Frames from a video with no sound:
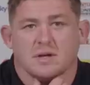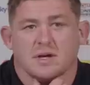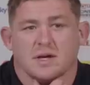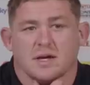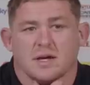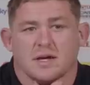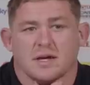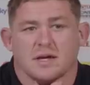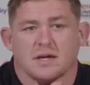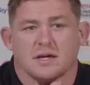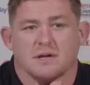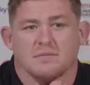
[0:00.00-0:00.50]

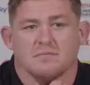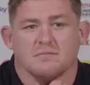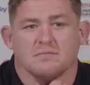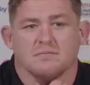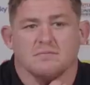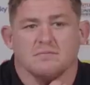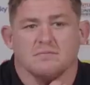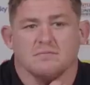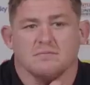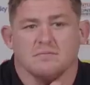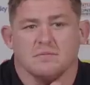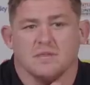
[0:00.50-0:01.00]

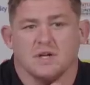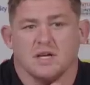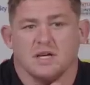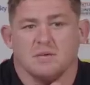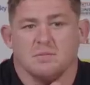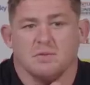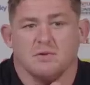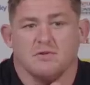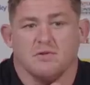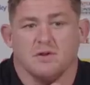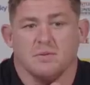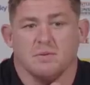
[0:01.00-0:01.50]
um, he'd
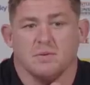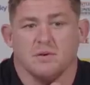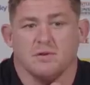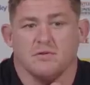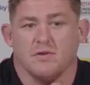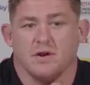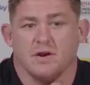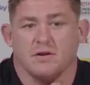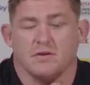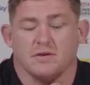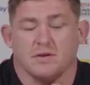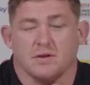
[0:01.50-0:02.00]
be ripping
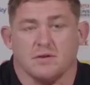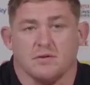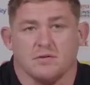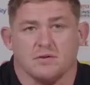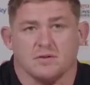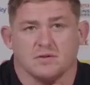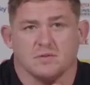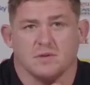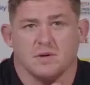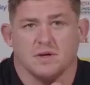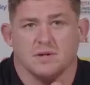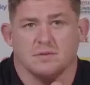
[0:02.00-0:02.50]
and raring to
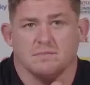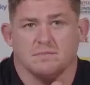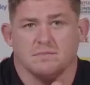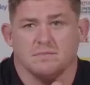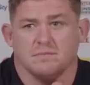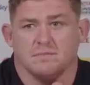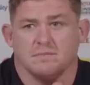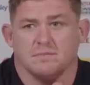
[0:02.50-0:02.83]
go as well.